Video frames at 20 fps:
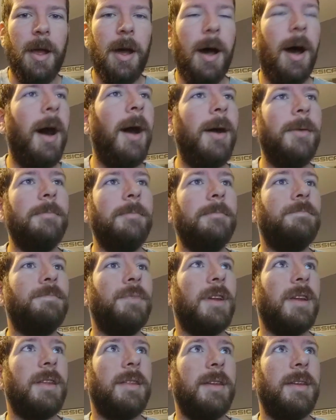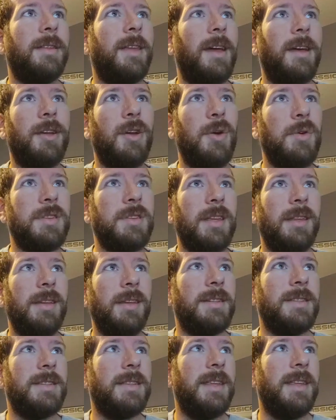but I think that goes at
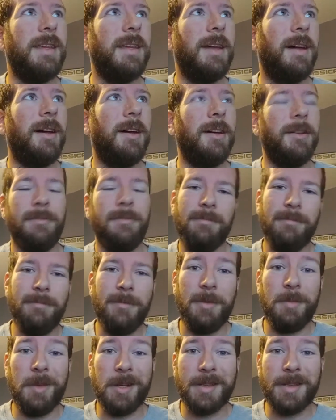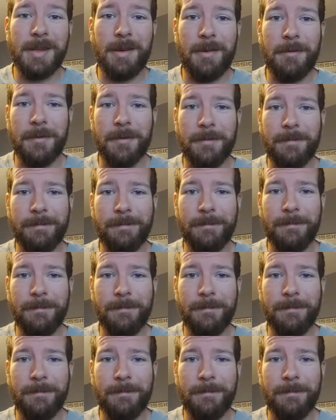least the big stuff.